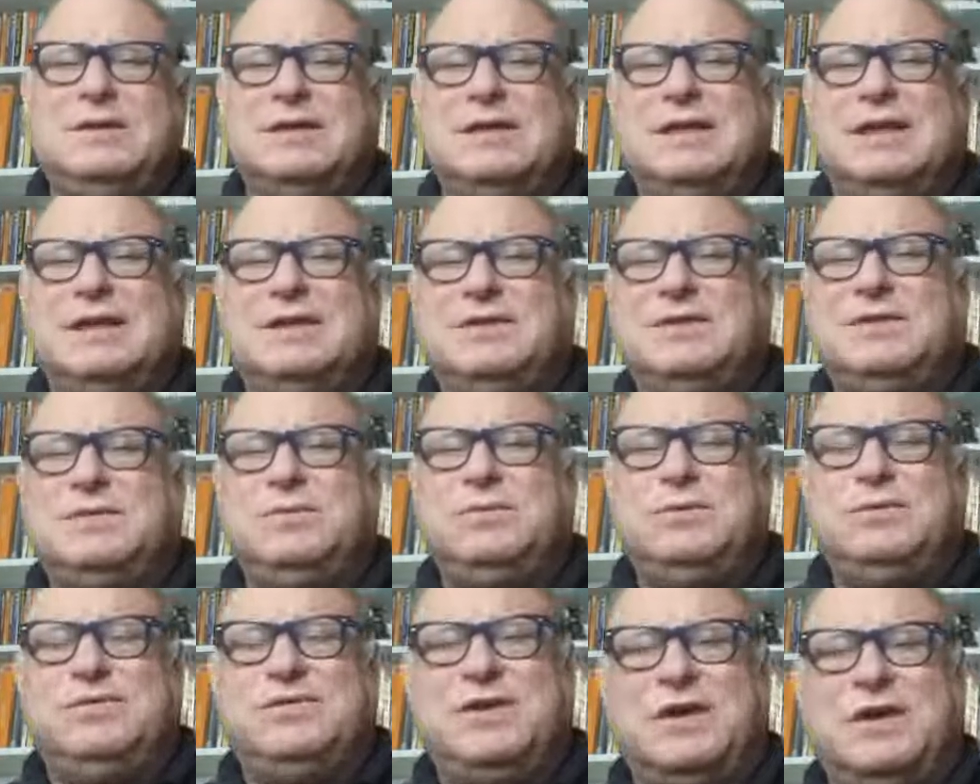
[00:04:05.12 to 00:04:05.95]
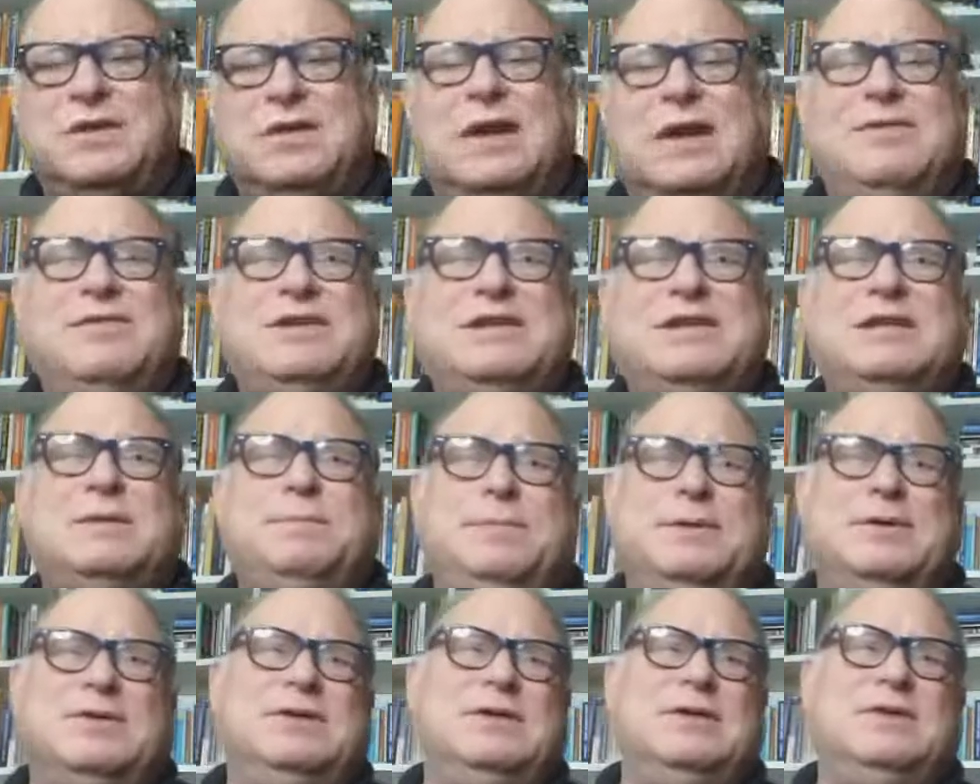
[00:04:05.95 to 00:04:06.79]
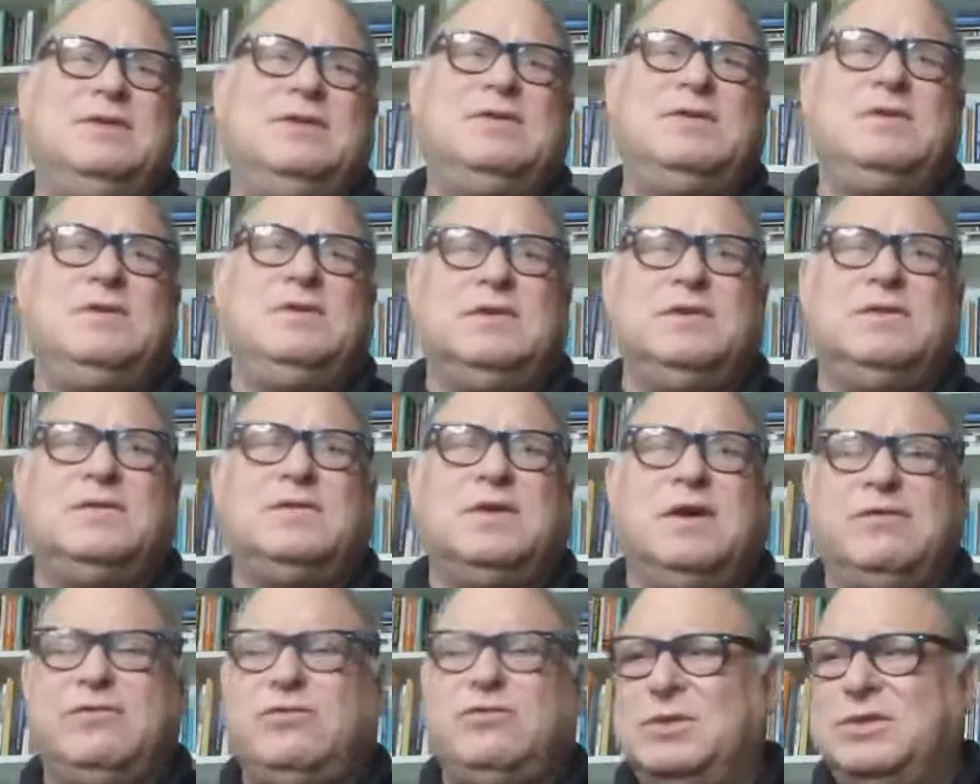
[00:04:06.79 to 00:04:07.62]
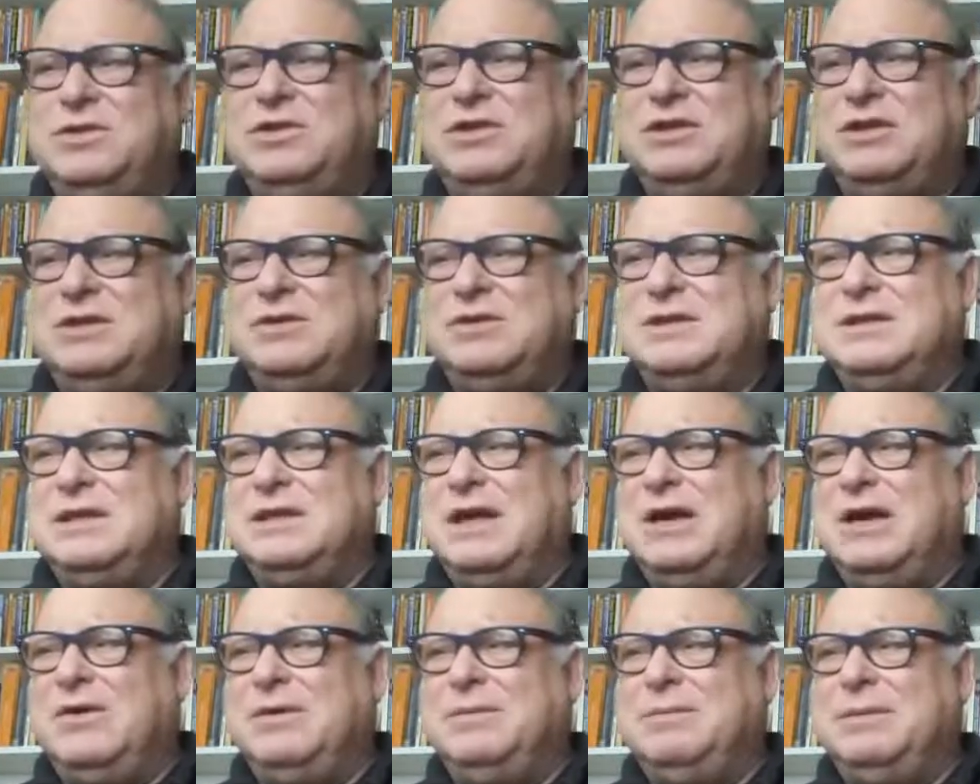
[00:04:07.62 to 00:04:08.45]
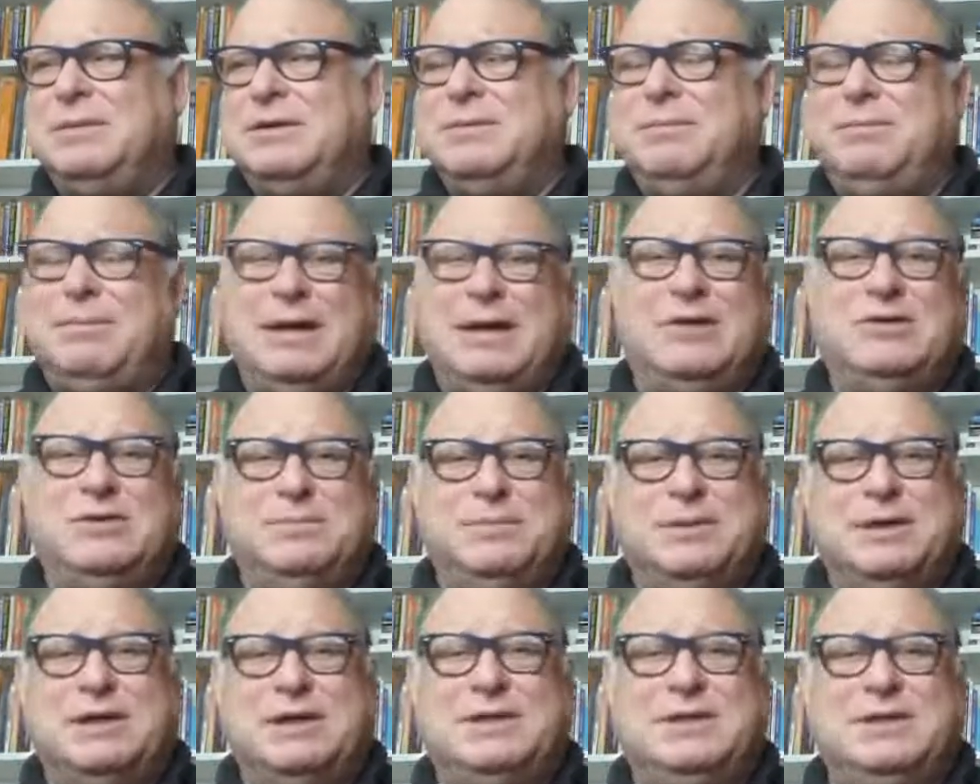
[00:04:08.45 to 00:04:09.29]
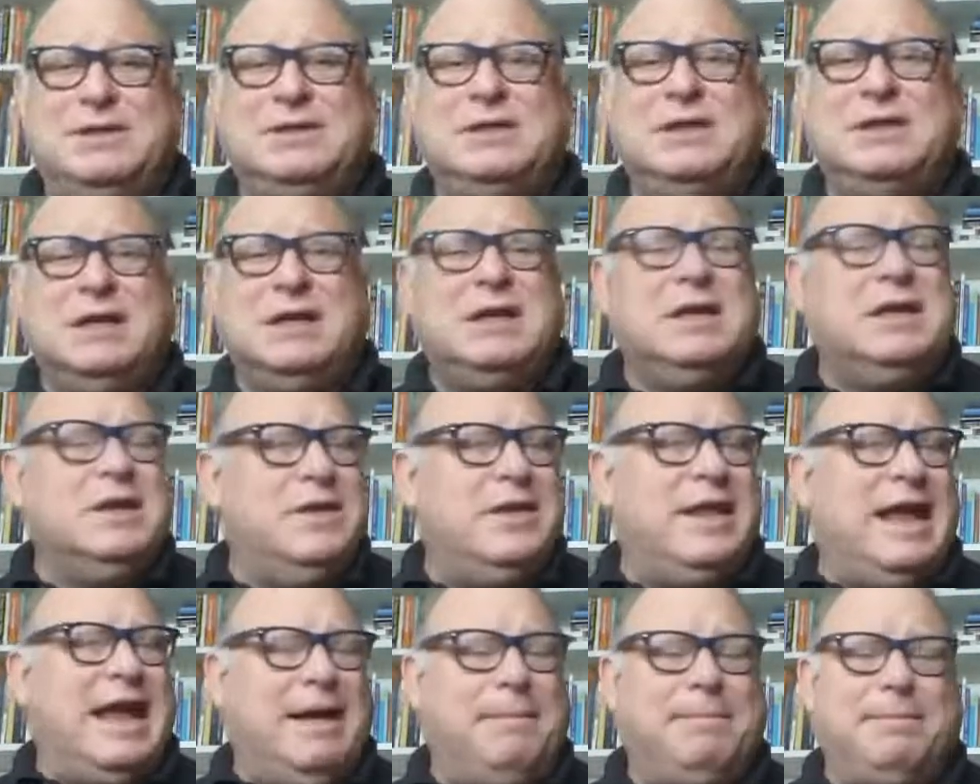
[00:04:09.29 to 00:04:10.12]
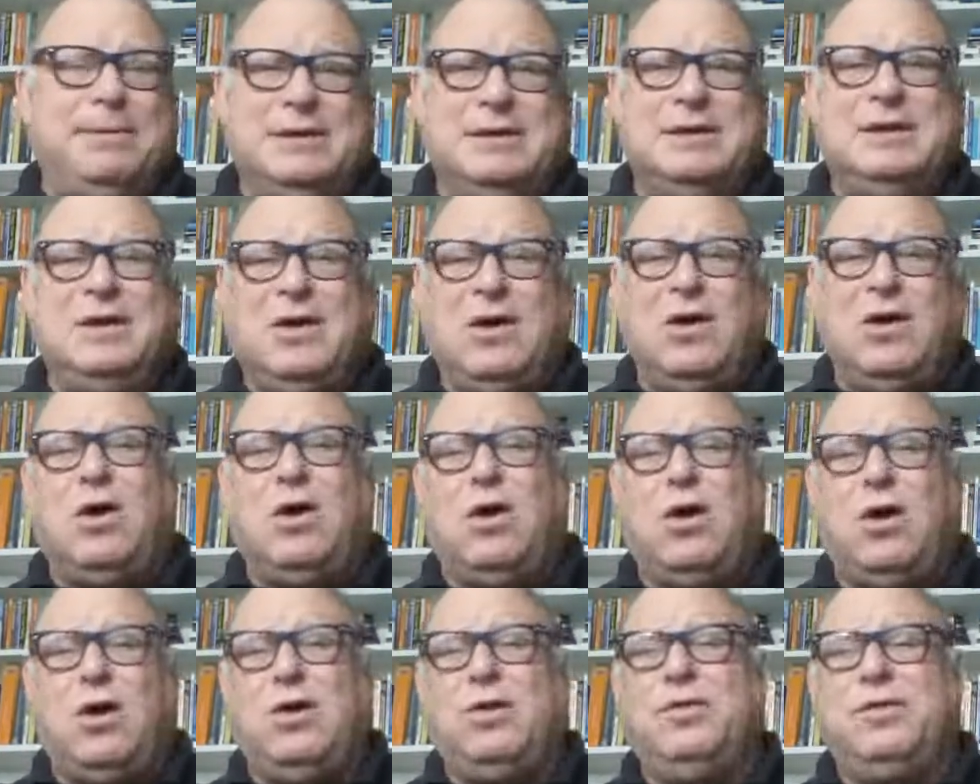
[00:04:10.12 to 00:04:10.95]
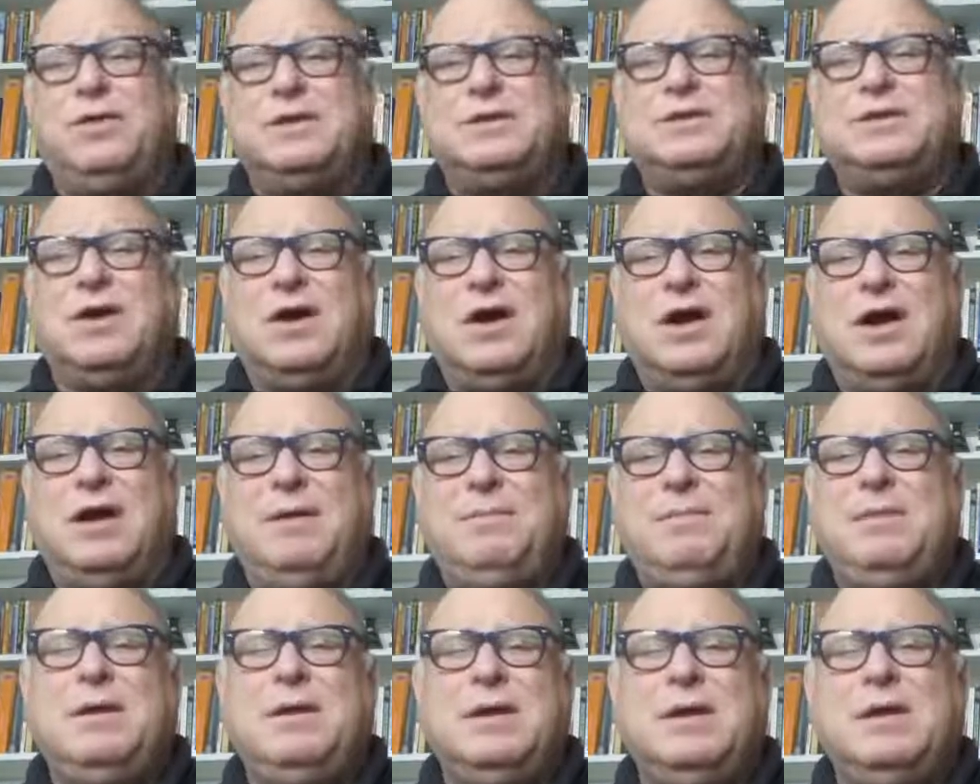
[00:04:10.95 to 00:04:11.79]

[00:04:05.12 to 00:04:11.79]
I guess we've got a lot of experience in software engineering now about boundary bugs. They happen all the time.